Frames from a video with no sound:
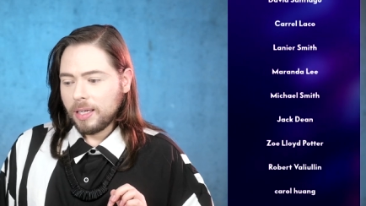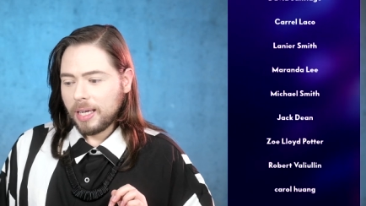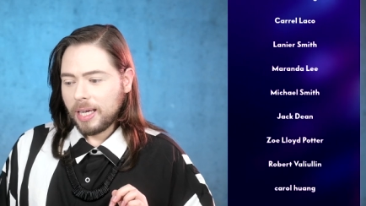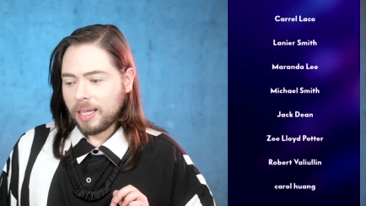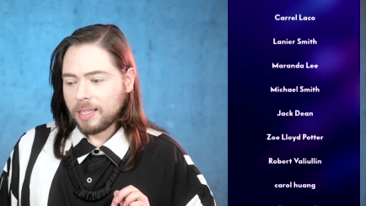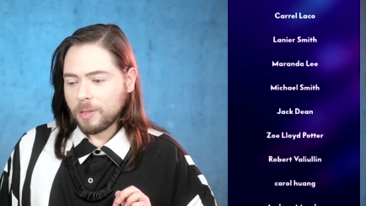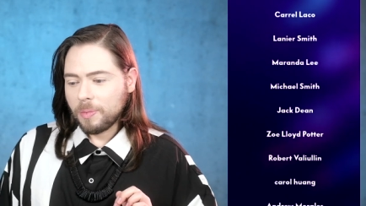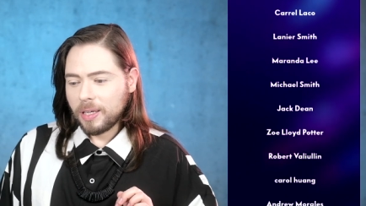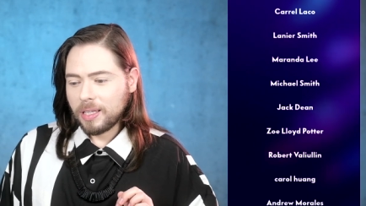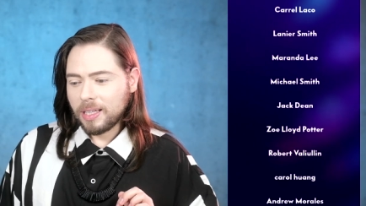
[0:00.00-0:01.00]
it is a,
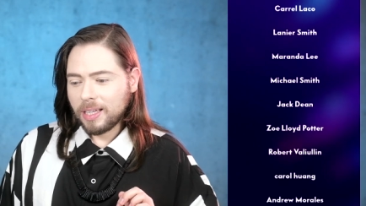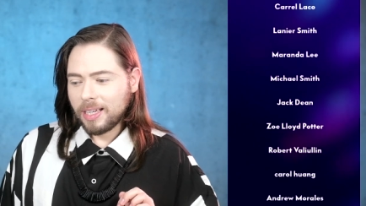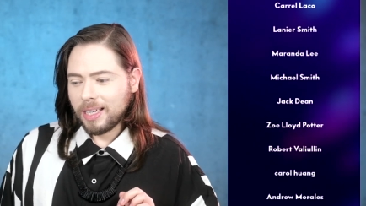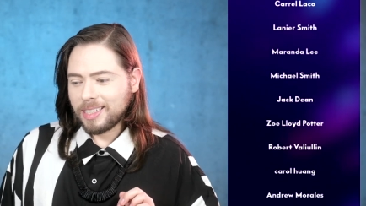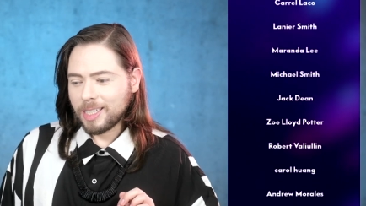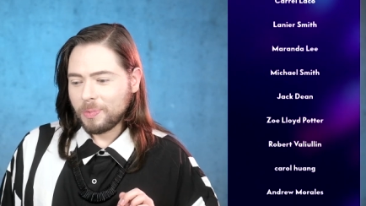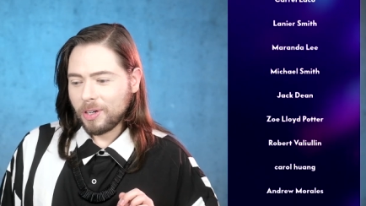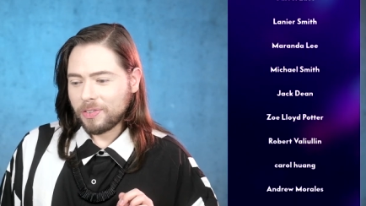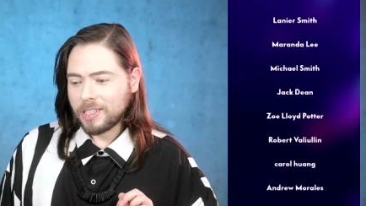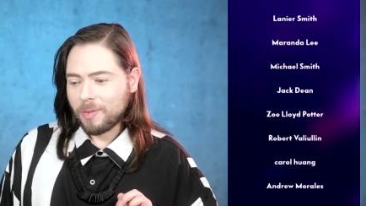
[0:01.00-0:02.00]
it, it's as
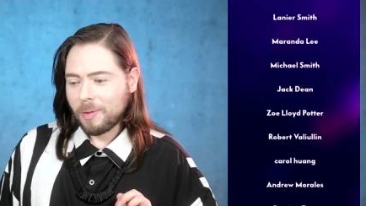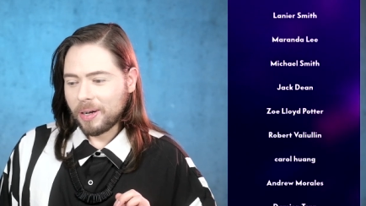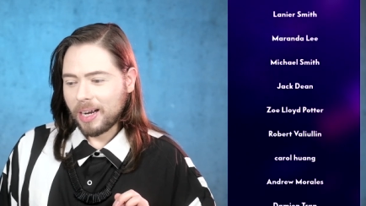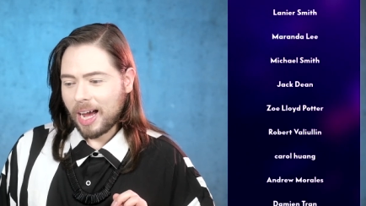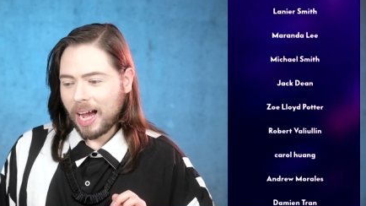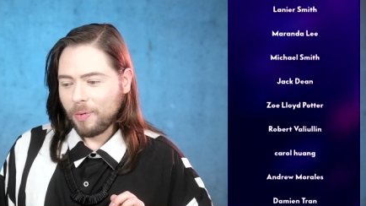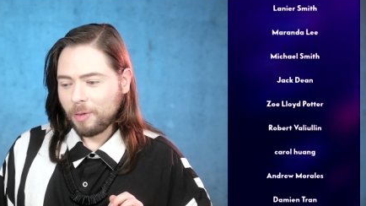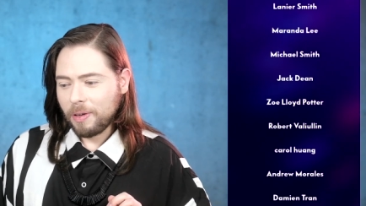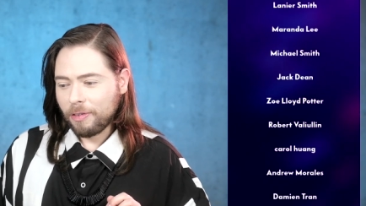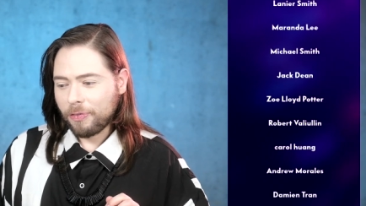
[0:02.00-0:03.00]
beautiful as I remember it. I would
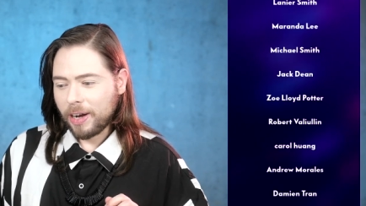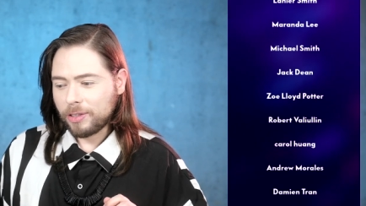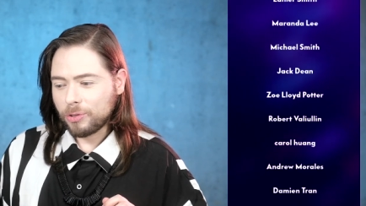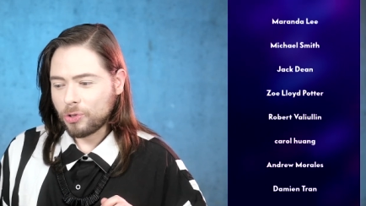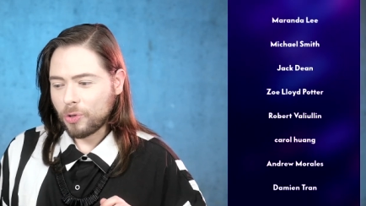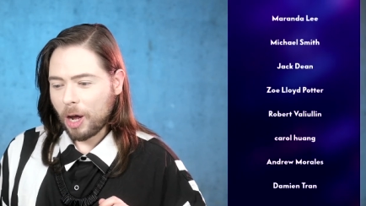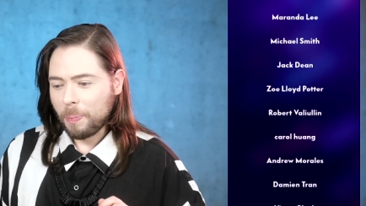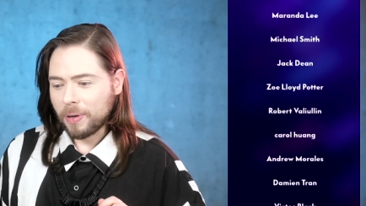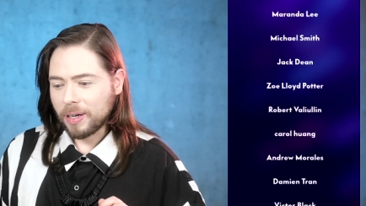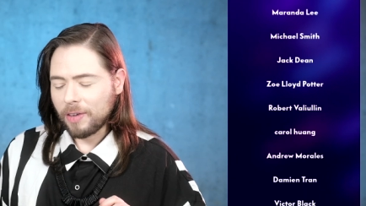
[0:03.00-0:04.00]
be afraid to drop
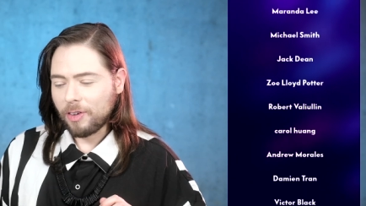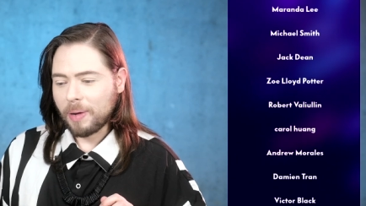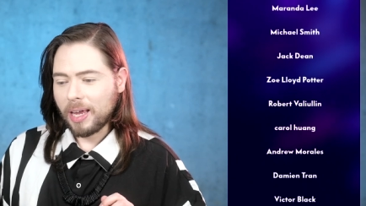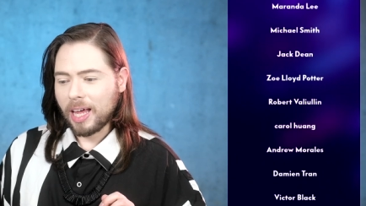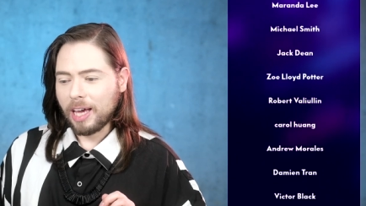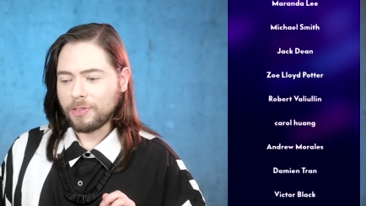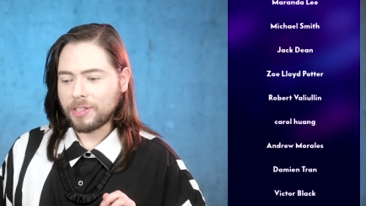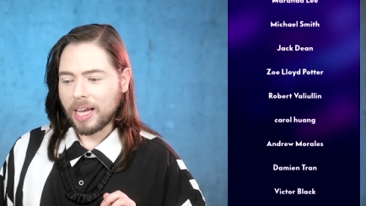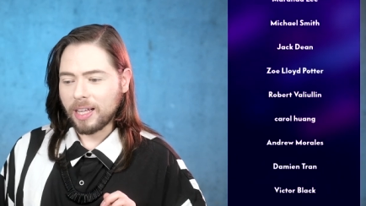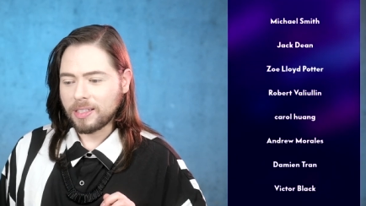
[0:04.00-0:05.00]
her given my
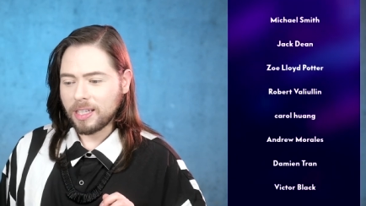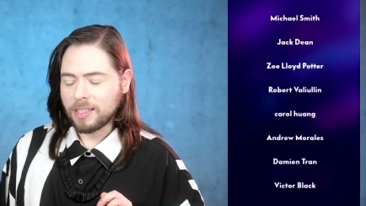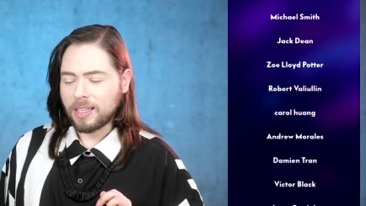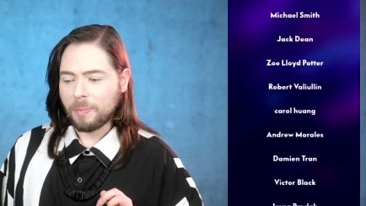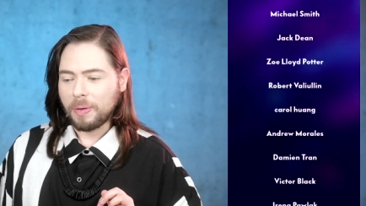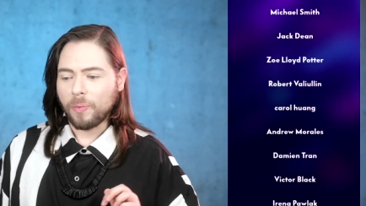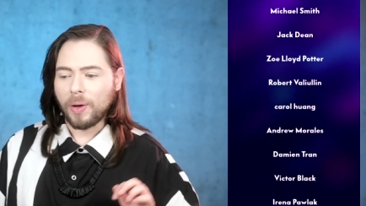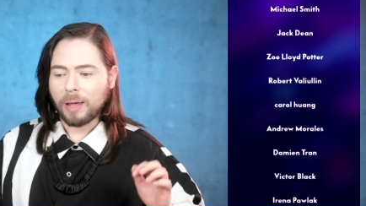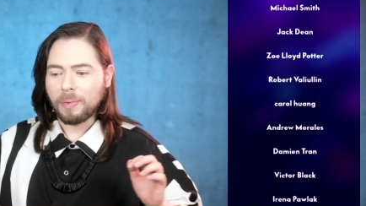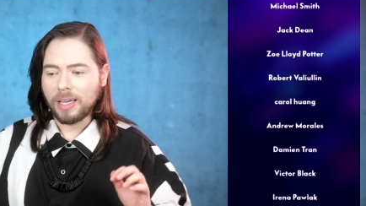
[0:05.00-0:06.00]
lifestyle, says Debbie.
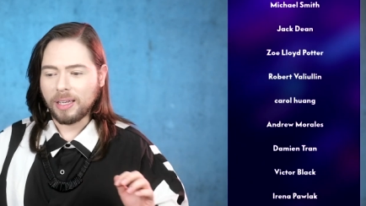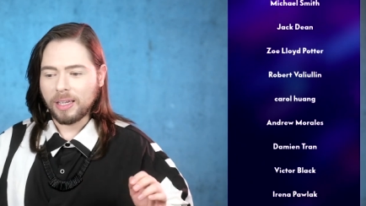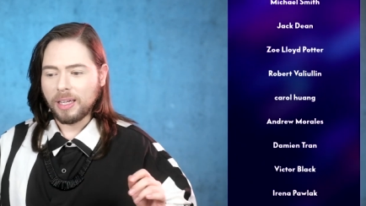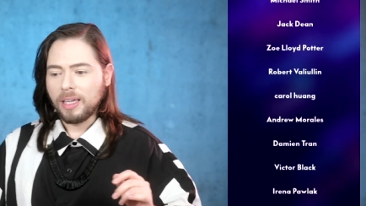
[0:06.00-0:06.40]
Well, I mean,